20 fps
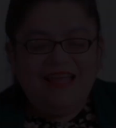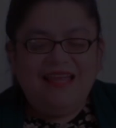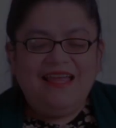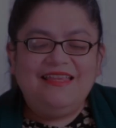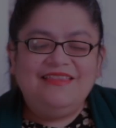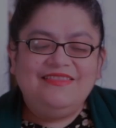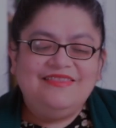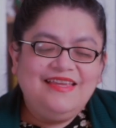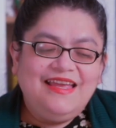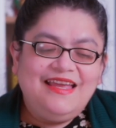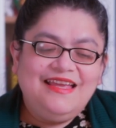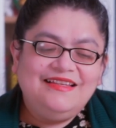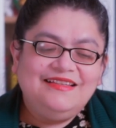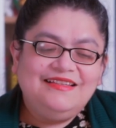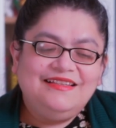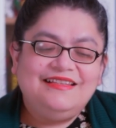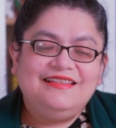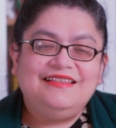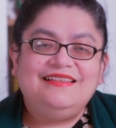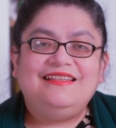And
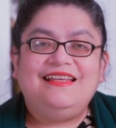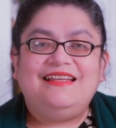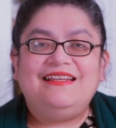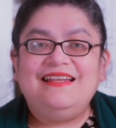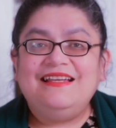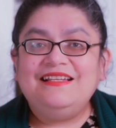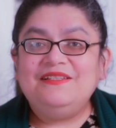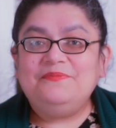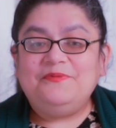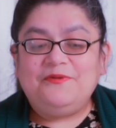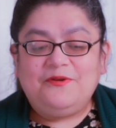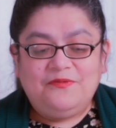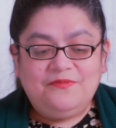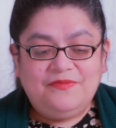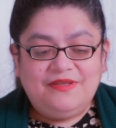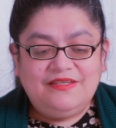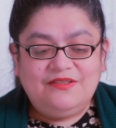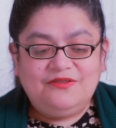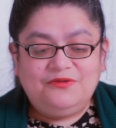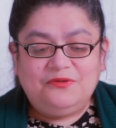then the next
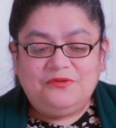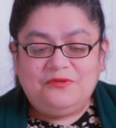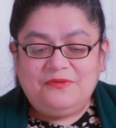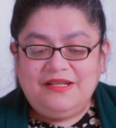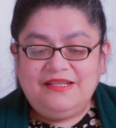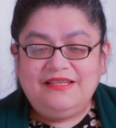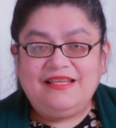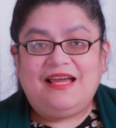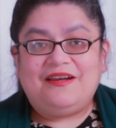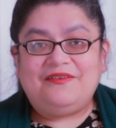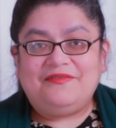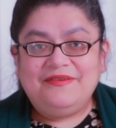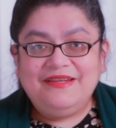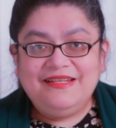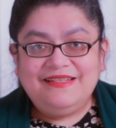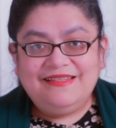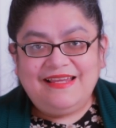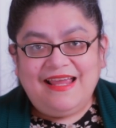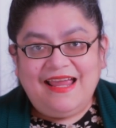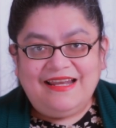prompt is to read a
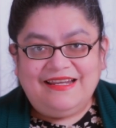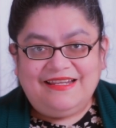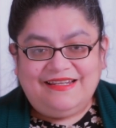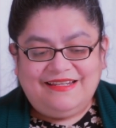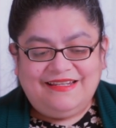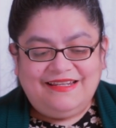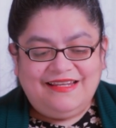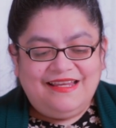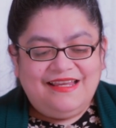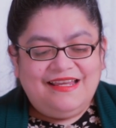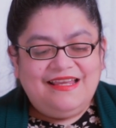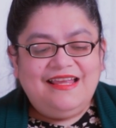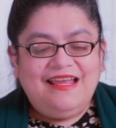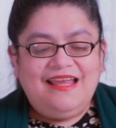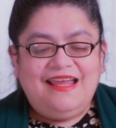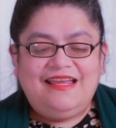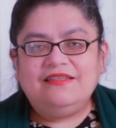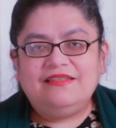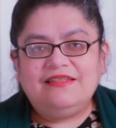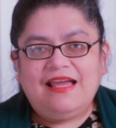retelling.
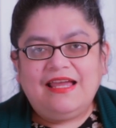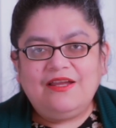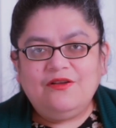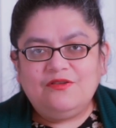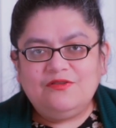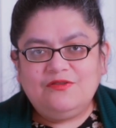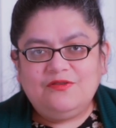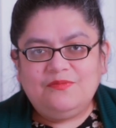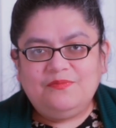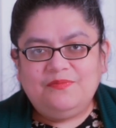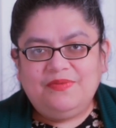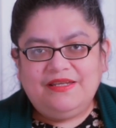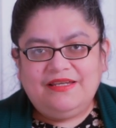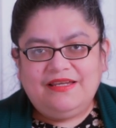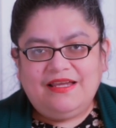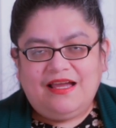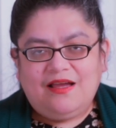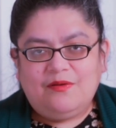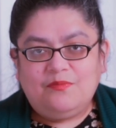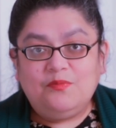And I also
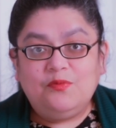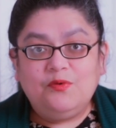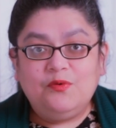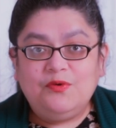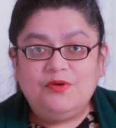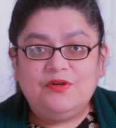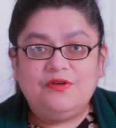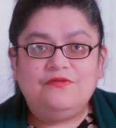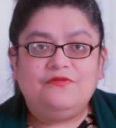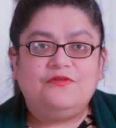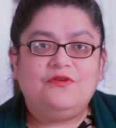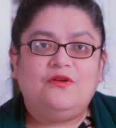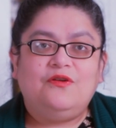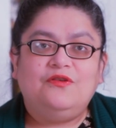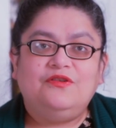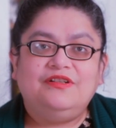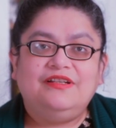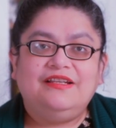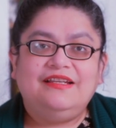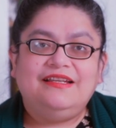pick a book
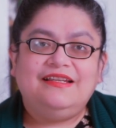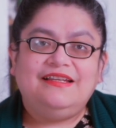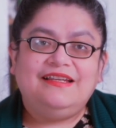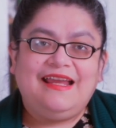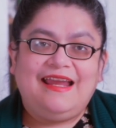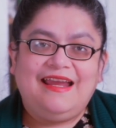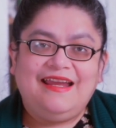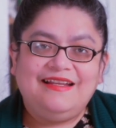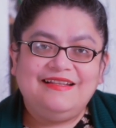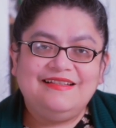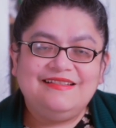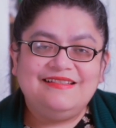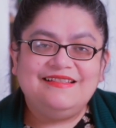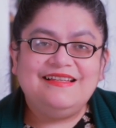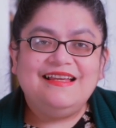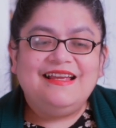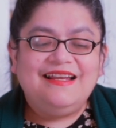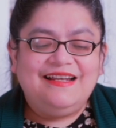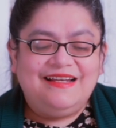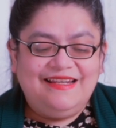from Kate's
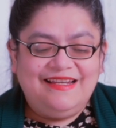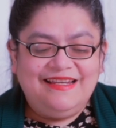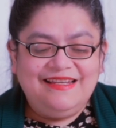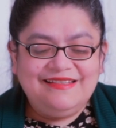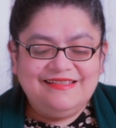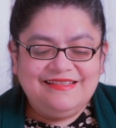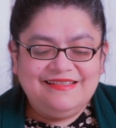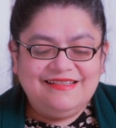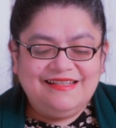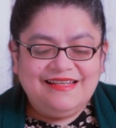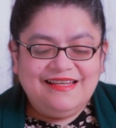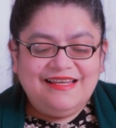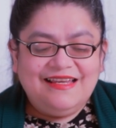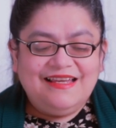list,